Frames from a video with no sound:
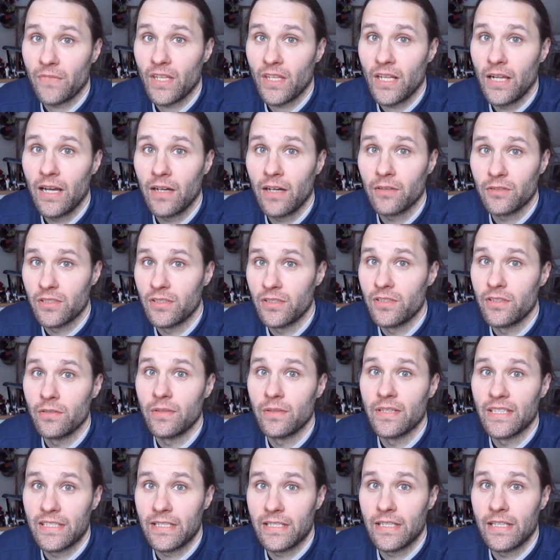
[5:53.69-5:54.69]
how to do
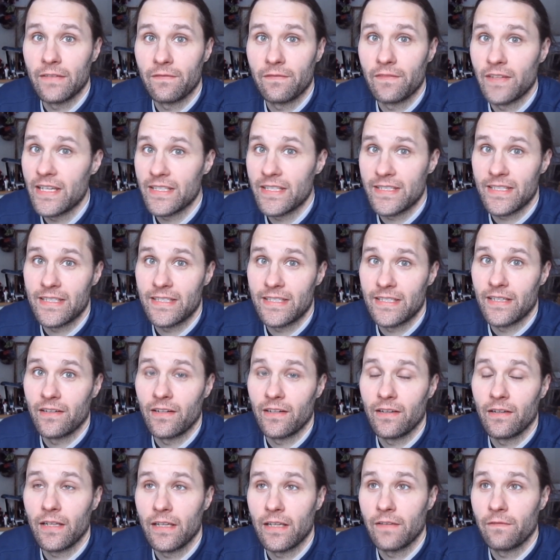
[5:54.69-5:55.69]
it if
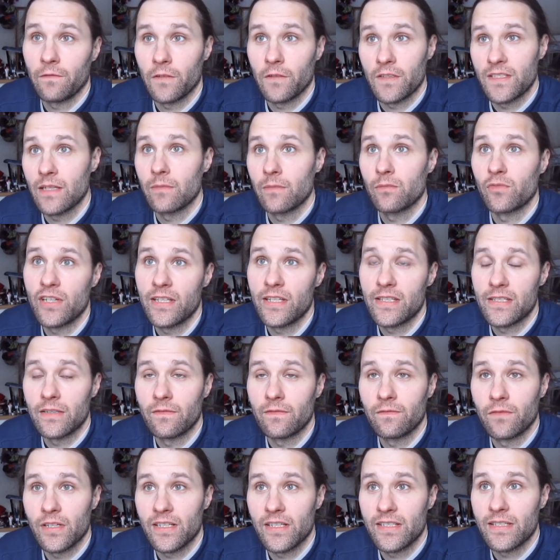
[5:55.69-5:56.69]
necessary. If for some
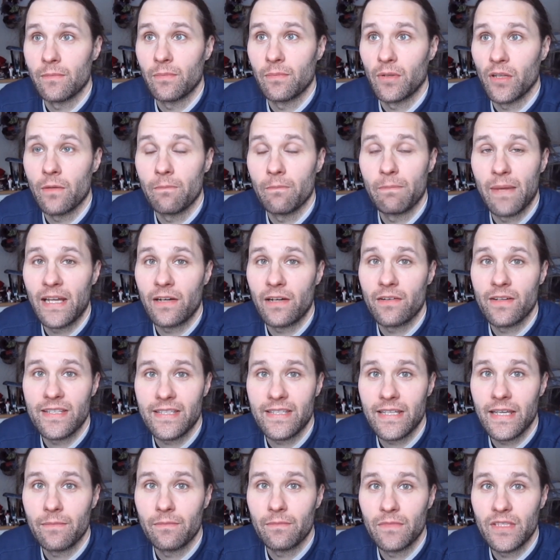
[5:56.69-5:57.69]
reason, for example, your battery
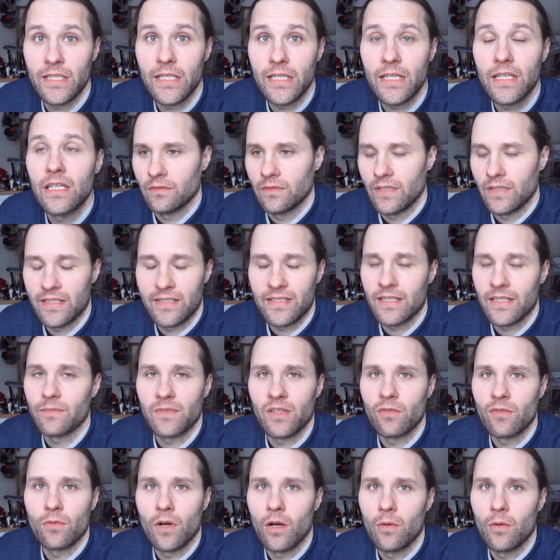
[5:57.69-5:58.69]
is empty, there's
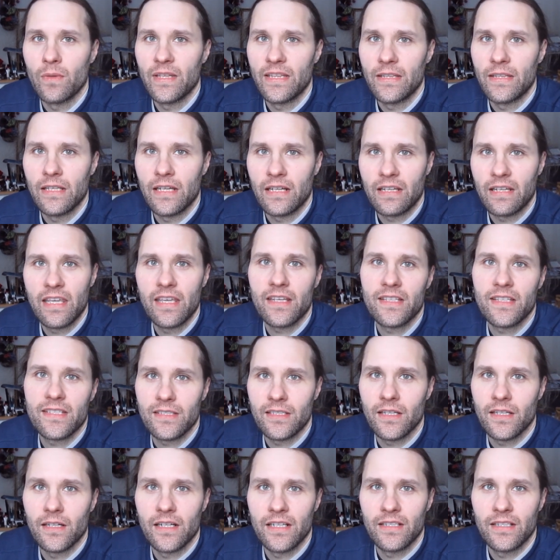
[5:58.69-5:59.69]
something wrong with the
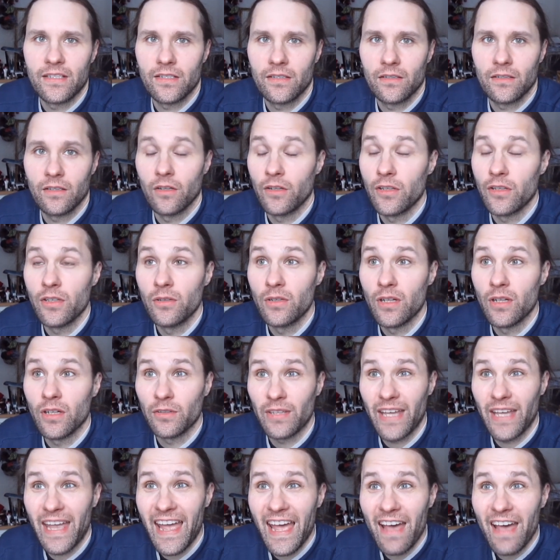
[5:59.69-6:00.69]
kickstart, or you
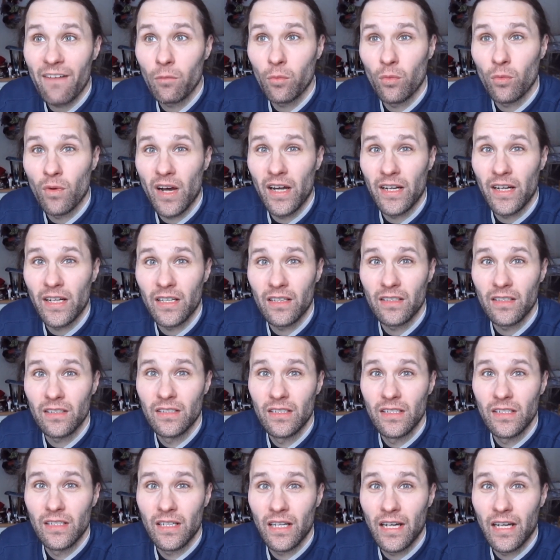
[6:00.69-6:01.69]
don't have one.
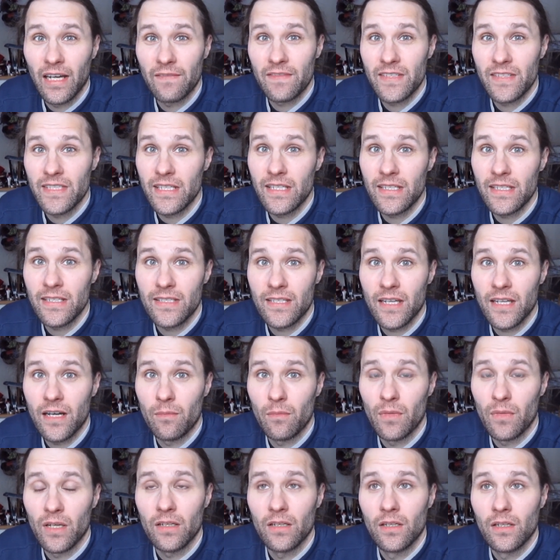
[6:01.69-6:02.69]
I've seen
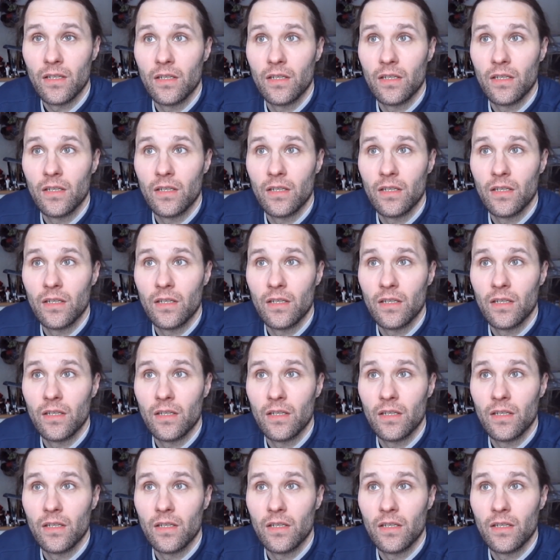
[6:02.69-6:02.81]
some